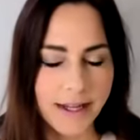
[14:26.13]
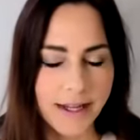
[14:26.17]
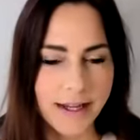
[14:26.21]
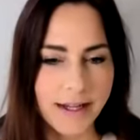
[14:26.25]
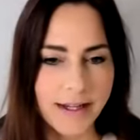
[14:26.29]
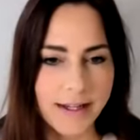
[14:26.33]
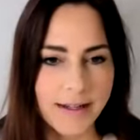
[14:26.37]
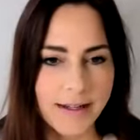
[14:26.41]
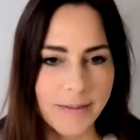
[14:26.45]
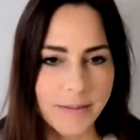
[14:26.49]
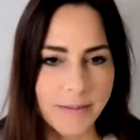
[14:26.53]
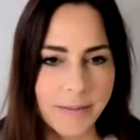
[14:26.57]

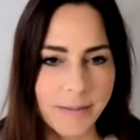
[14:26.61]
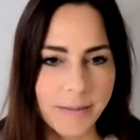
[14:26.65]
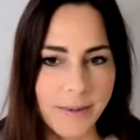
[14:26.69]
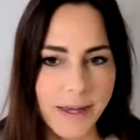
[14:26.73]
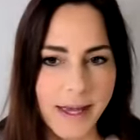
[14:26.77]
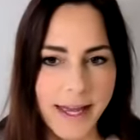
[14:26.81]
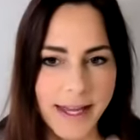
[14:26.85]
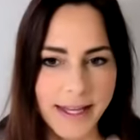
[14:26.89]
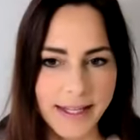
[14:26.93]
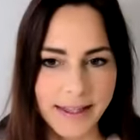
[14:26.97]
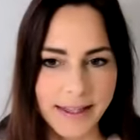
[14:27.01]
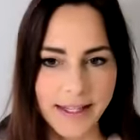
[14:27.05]
and
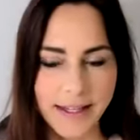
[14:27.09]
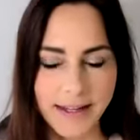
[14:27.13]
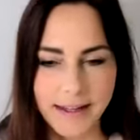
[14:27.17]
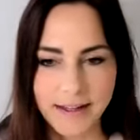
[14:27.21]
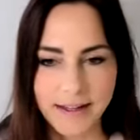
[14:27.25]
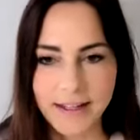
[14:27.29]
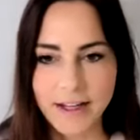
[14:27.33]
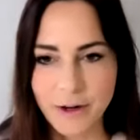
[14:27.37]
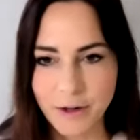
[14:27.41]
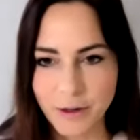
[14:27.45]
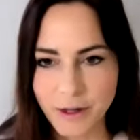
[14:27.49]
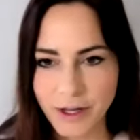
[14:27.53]

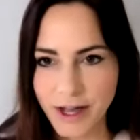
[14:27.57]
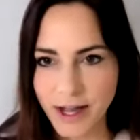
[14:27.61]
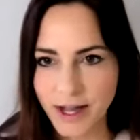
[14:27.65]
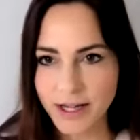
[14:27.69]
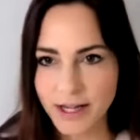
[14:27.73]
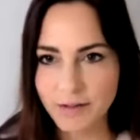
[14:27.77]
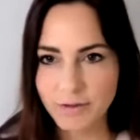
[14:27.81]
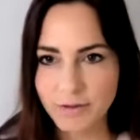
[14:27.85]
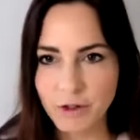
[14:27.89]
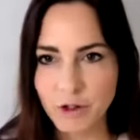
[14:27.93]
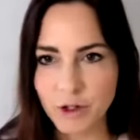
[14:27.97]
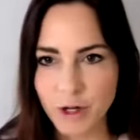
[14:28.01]
the
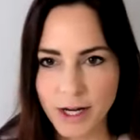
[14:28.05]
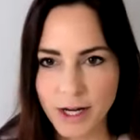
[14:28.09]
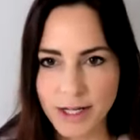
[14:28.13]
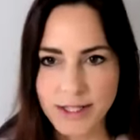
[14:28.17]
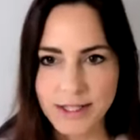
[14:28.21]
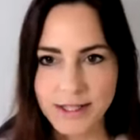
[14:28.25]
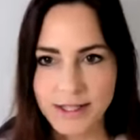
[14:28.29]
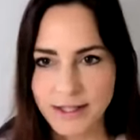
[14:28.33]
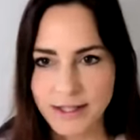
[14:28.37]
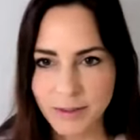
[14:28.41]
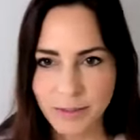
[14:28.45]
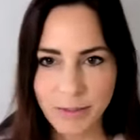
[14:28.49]
kind of
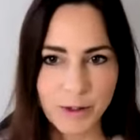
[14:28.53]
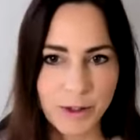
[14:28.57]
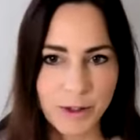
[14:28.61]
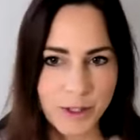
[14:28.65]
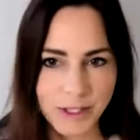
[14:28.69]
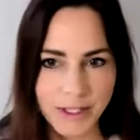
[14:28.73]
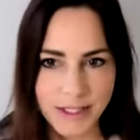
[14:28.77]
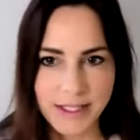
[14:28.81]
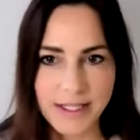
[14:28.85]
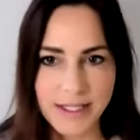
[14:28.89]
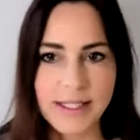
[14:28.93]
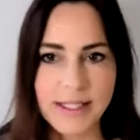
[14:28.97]
trust that the
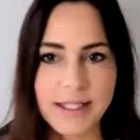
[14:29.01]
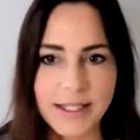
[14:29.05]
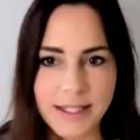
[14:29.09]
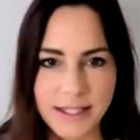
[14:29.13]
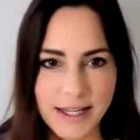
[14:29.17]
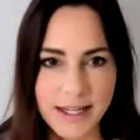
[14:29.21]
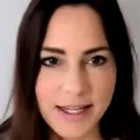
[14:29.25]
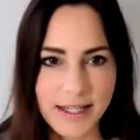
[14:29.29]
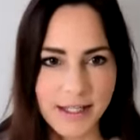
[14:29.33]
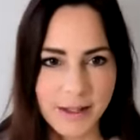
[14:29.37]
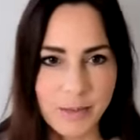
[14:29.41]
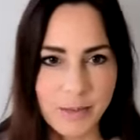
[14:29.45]
person
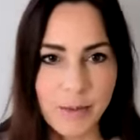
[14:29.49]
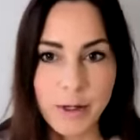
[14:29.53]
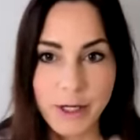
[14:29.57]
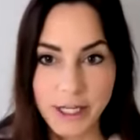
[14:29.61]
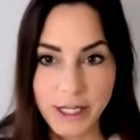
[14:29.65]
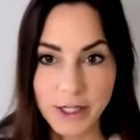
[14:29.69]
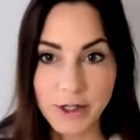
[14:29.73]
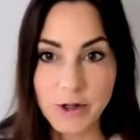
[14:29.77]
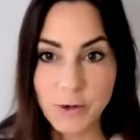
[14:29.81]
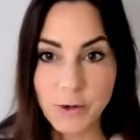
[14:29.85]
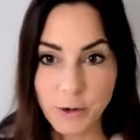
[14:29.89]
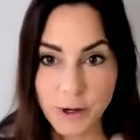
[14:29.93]
is
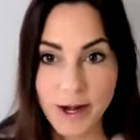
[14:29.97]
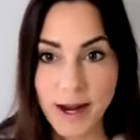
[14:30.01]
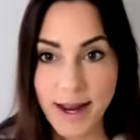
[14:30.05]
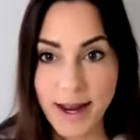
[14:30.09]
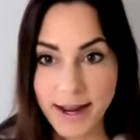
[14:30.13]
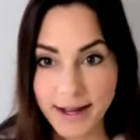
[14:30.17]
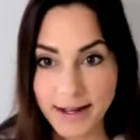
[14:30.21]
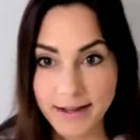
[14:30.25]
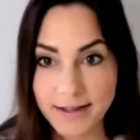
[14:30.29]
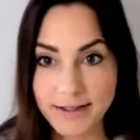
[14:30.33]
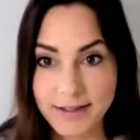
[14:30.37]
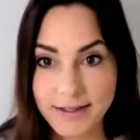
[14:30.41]
putting in your
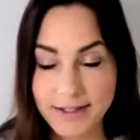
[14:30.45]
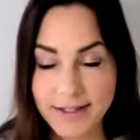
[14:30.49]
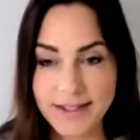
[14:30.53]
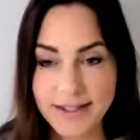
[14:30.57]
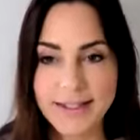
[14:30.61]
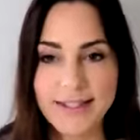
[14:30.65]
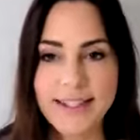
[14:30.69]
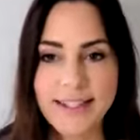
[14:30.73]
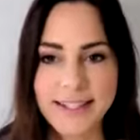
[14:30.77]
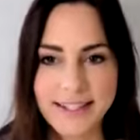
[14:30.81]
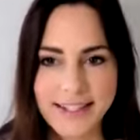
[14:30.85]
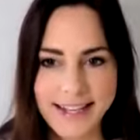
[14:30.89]

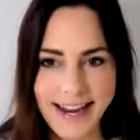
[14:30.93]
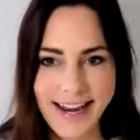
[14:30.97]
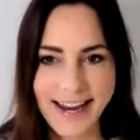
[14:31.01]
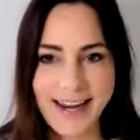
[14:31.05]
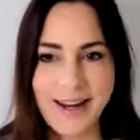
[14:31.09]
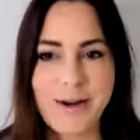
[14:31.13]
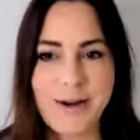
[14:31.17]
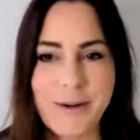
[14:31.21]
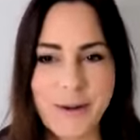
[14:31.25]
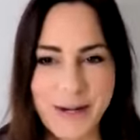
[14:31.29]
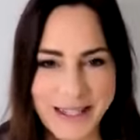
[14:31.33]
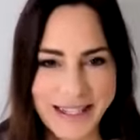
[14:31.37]
hands to
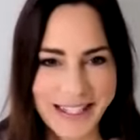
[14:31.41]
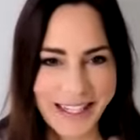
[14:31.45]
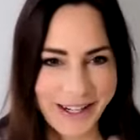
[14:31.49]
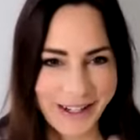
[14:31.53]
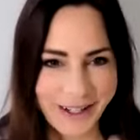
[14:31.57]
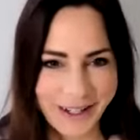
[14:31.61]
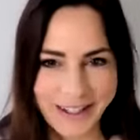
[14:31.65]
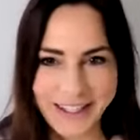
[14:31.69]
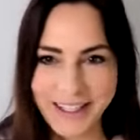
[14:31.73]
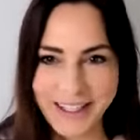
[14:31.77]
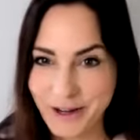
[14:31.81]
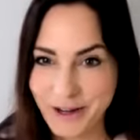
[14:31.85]
take what
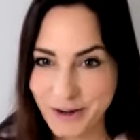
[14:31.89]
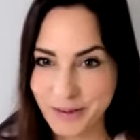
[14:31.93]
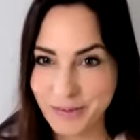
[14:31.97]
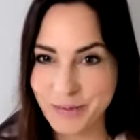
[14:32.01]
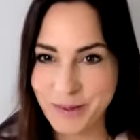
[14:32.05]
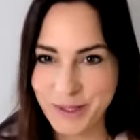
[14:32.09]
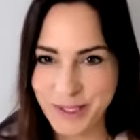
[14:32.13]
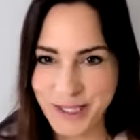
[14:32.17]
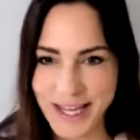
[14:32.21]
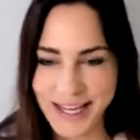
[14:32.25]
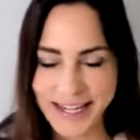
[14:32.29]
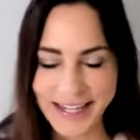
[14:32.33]
they're
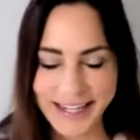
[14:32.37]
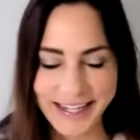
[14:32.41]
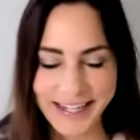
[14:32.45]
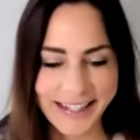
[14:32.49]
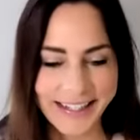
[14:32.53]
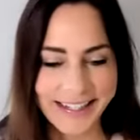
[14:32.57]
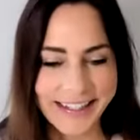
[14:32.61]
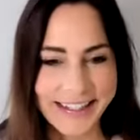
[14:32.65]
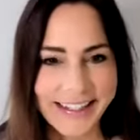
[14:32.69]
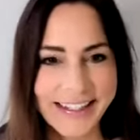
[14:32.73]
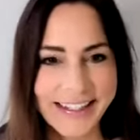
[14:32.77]
presenting.